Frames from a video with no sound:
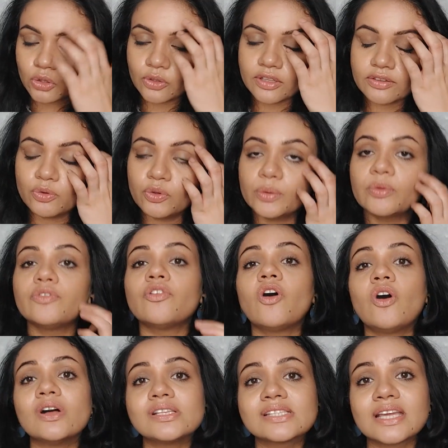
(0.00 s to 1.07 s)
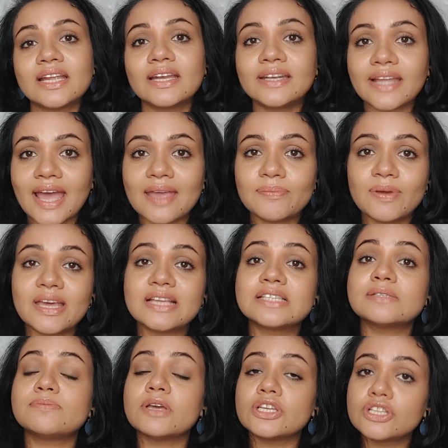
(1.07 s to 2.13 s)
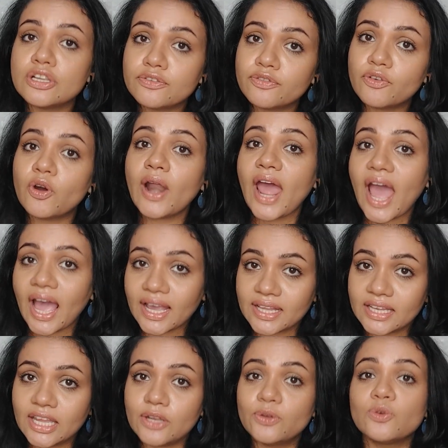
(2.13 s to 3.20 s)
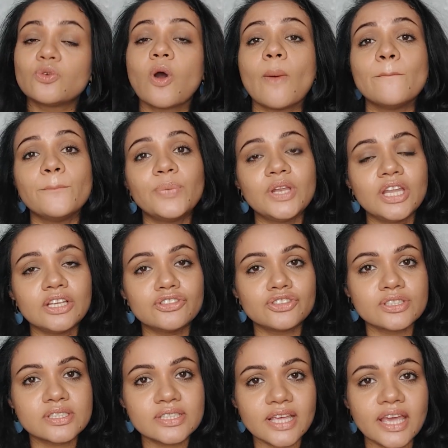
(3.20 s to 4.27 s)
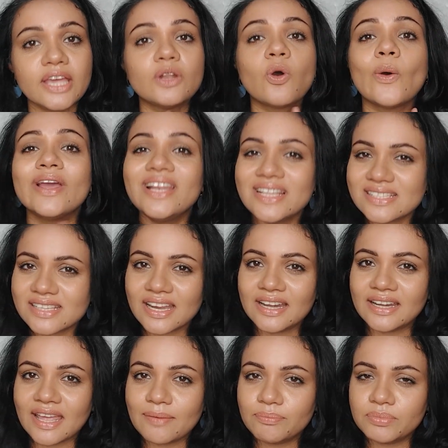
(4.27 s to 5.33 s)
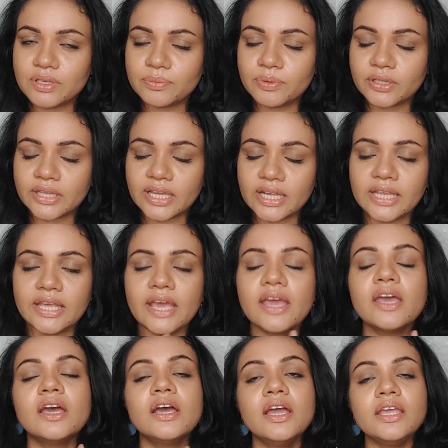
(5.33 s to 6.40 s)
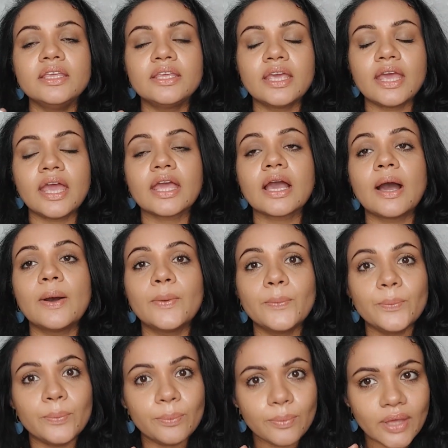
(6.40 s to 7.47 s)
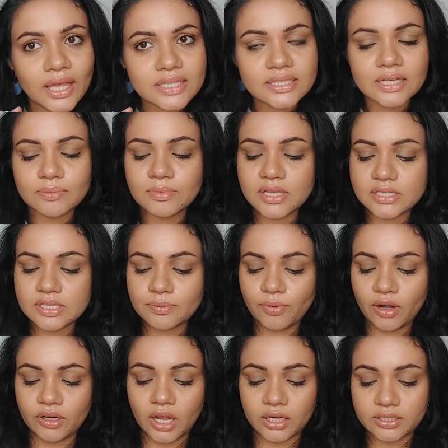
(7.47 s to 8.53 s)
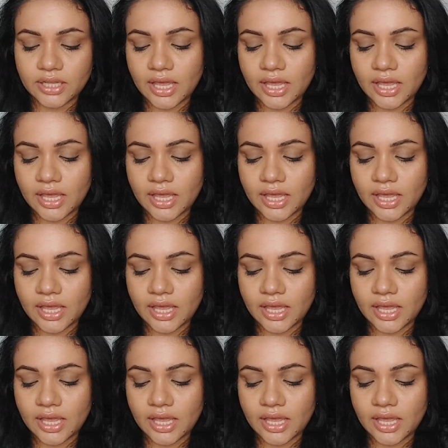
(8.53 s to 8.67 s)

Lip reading: So it's suitable for all skin type hai, especially for acne to combination skin, oily skin type people ke liye ye ek amazing, amazing product